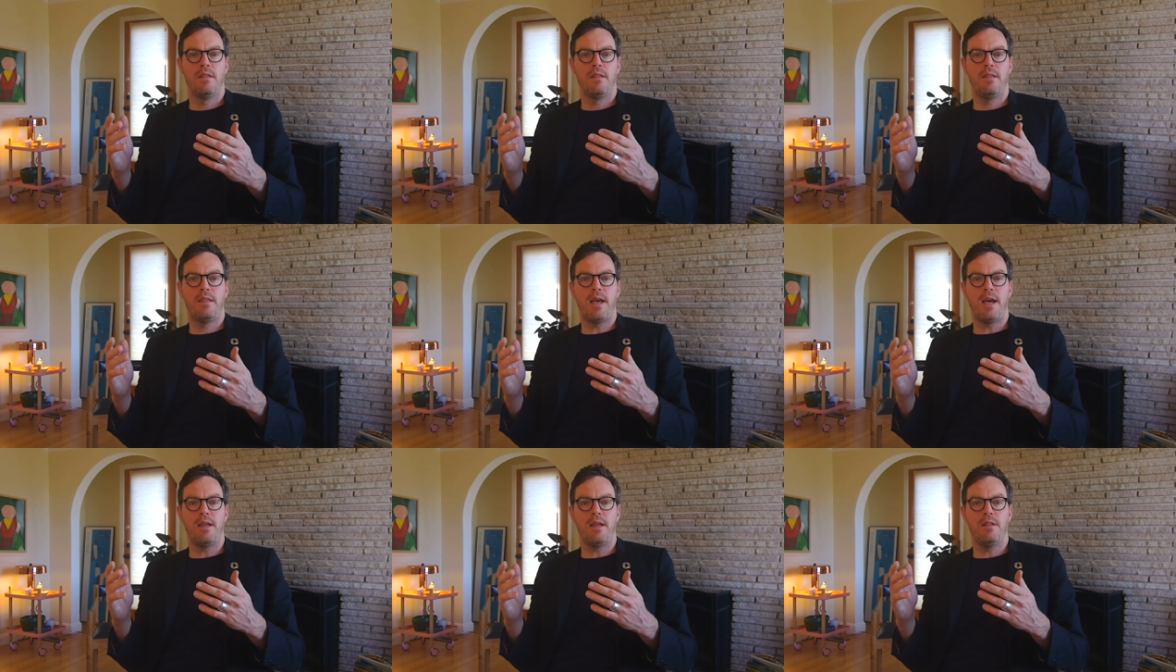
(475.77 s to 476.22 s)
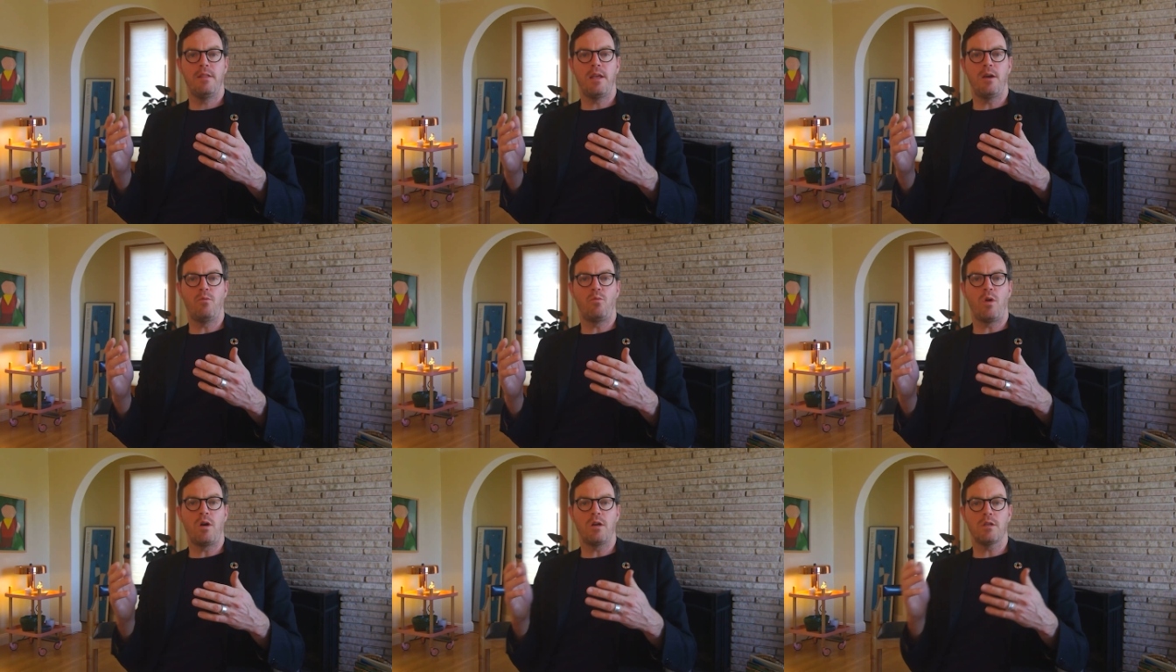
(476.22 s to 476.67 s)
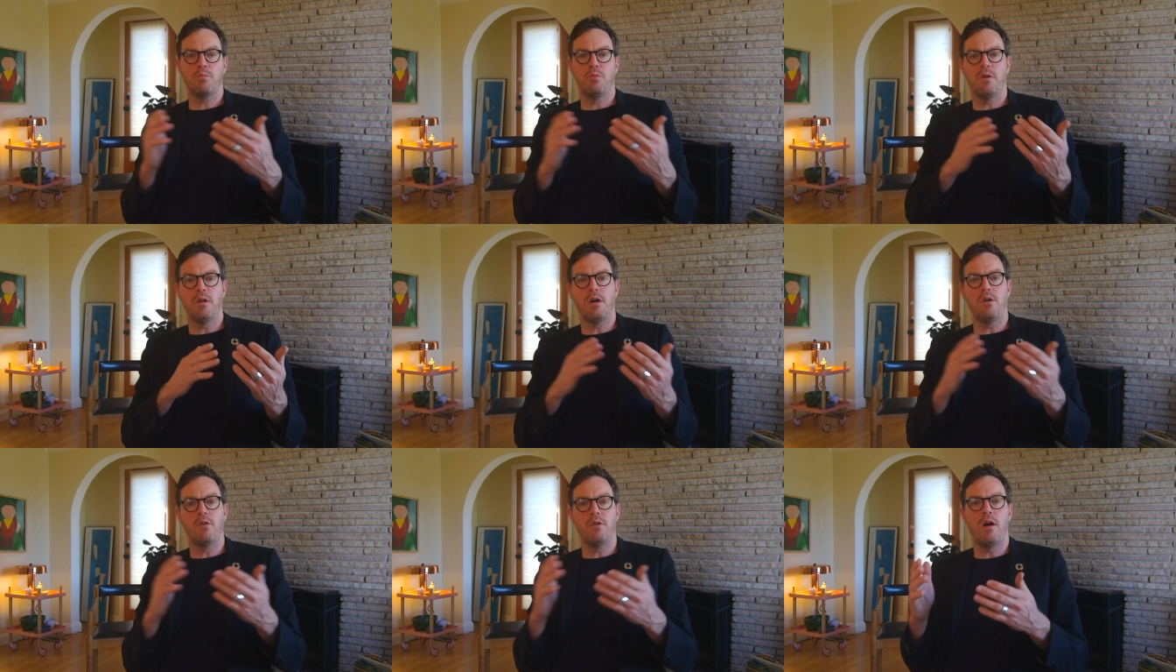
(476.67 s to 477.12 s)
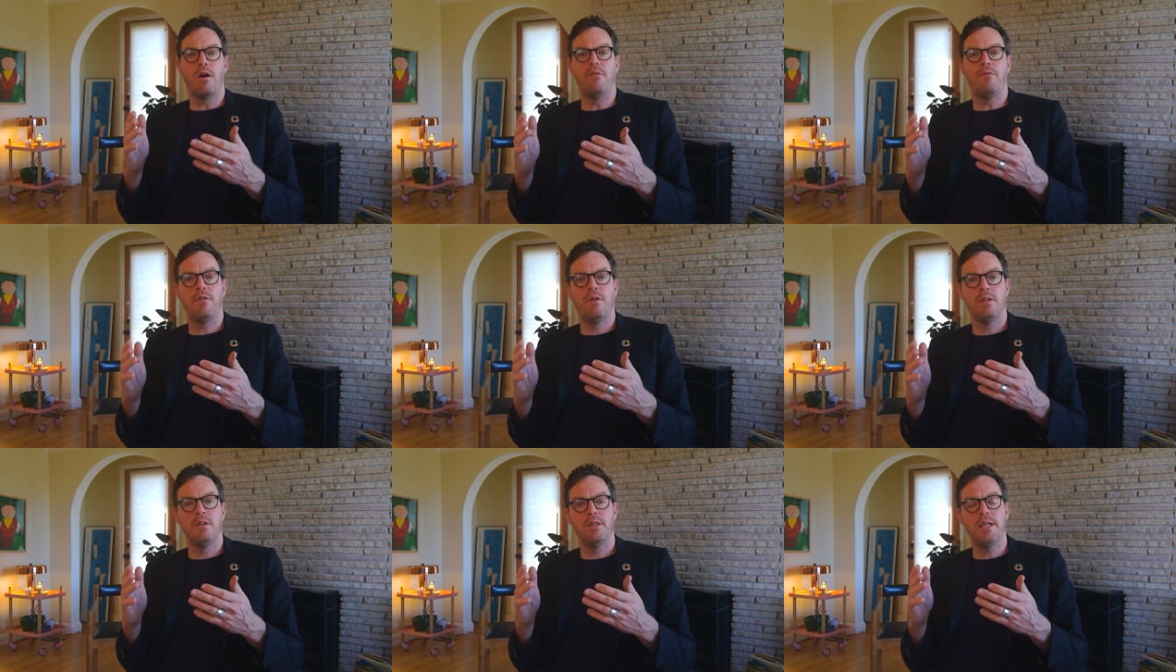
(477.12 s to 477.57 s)
that Ross put out
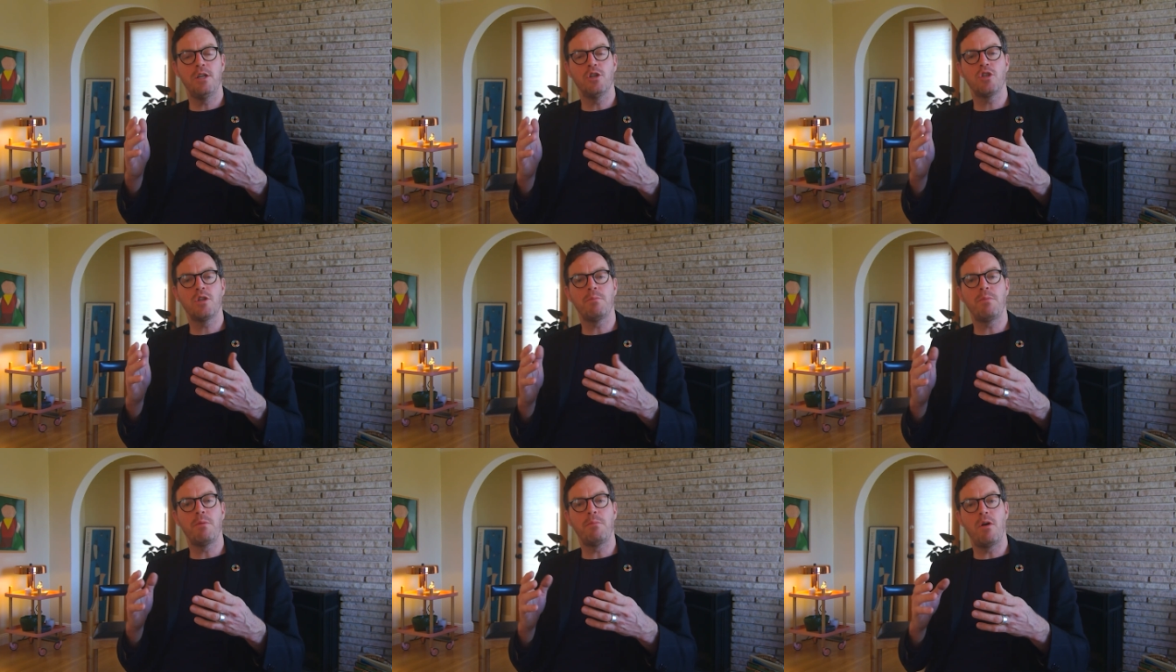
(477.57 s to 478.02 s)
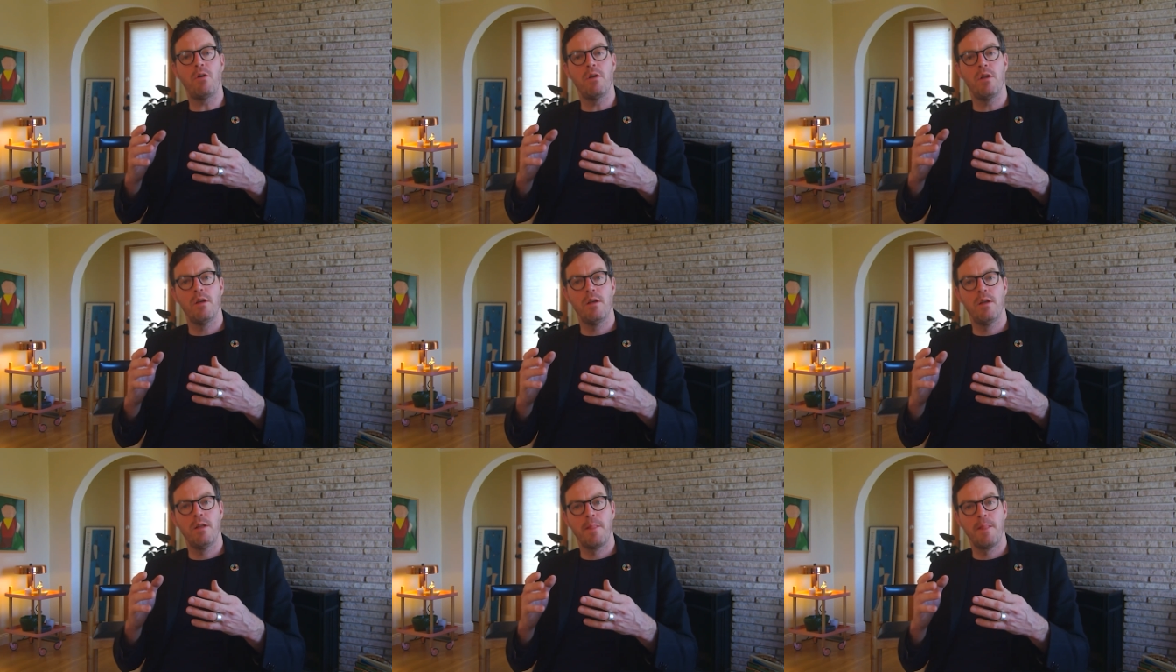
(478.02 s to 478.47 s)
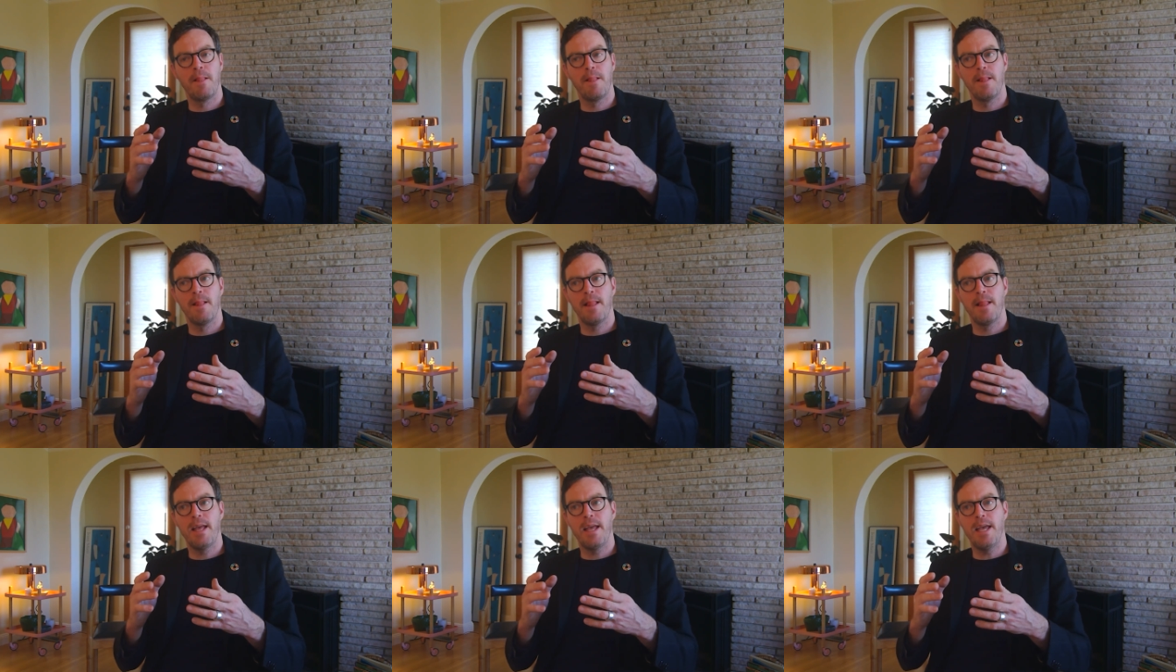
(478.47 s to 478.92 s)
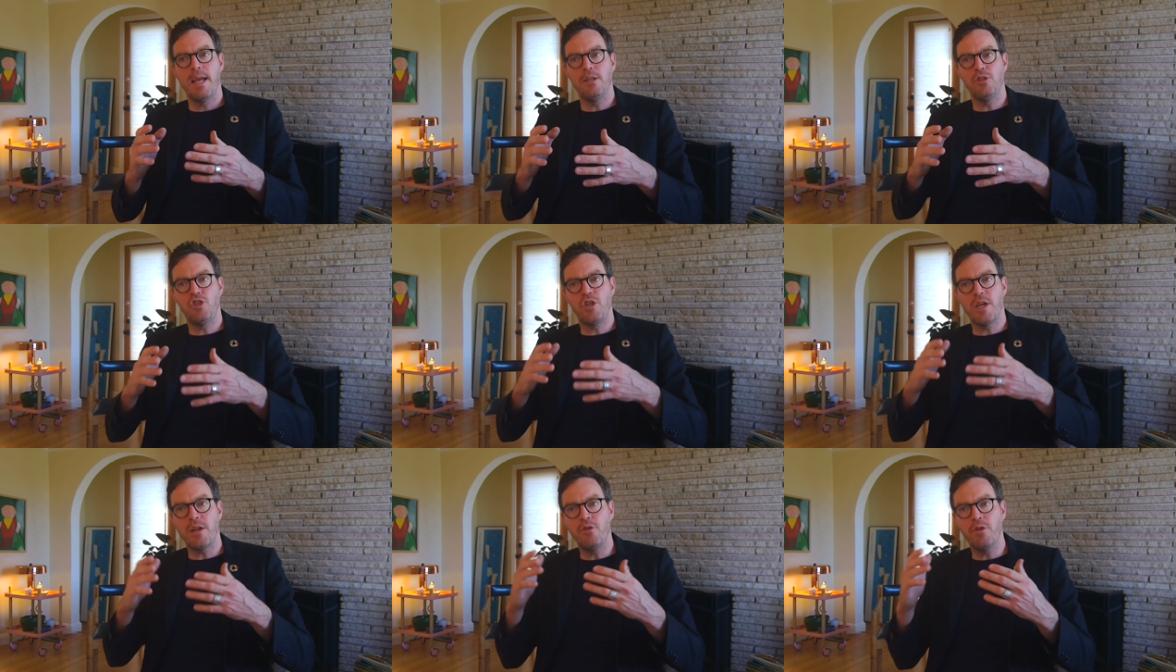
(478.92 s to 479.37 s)
of leadership about
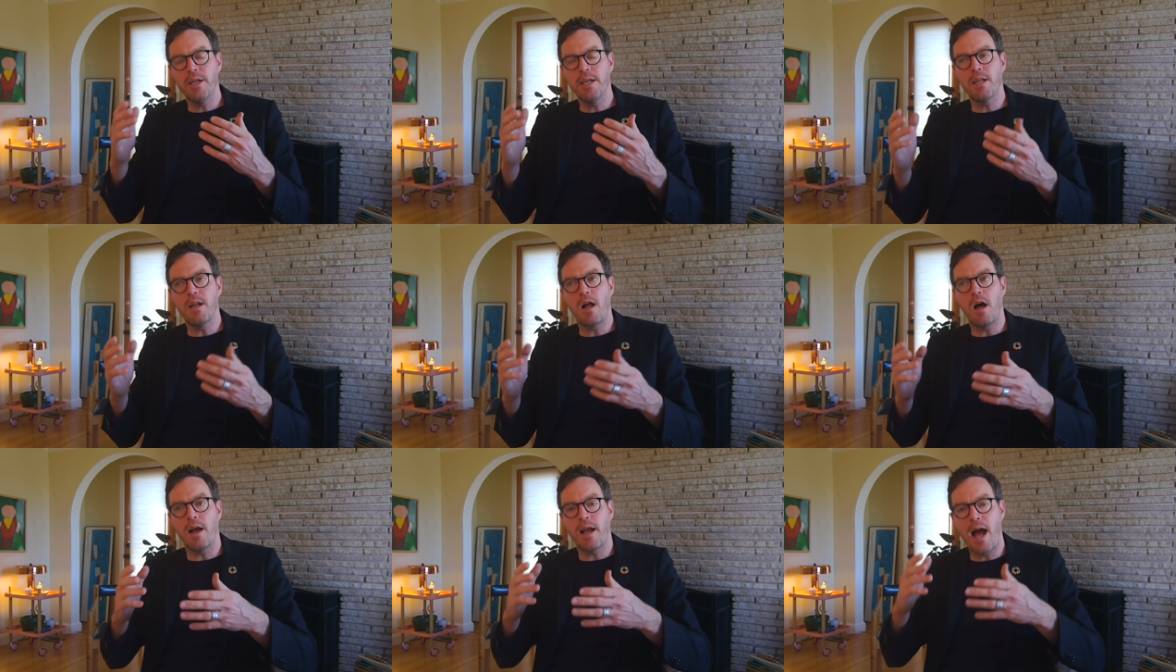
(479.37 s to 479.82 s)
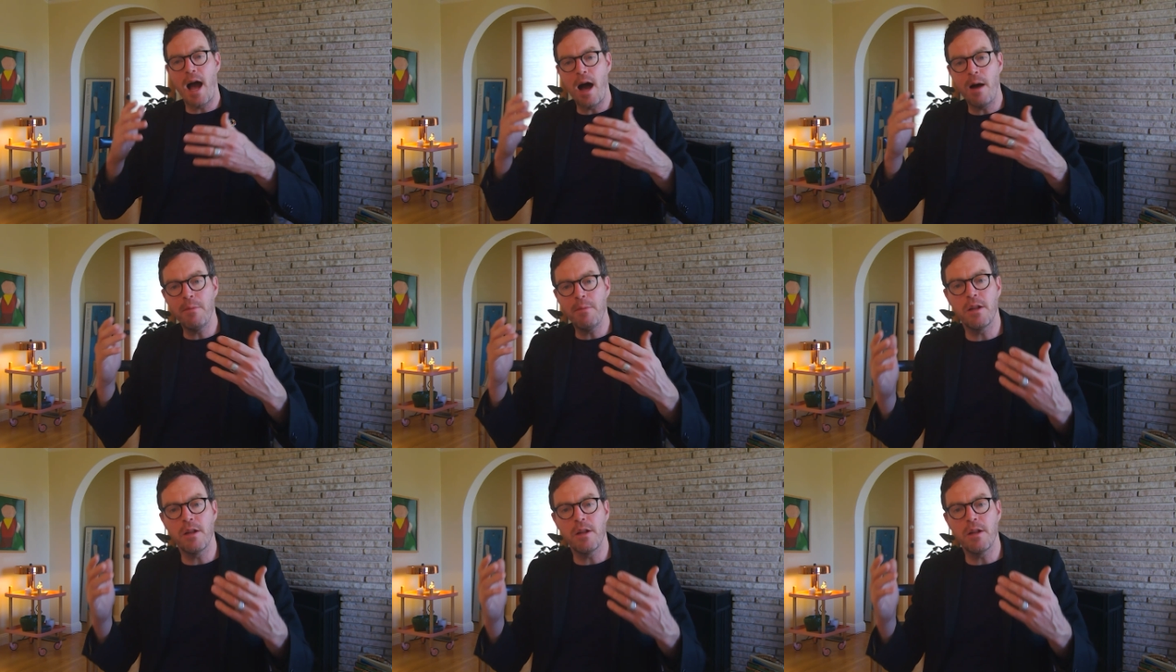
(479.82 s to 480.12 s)
engendering a common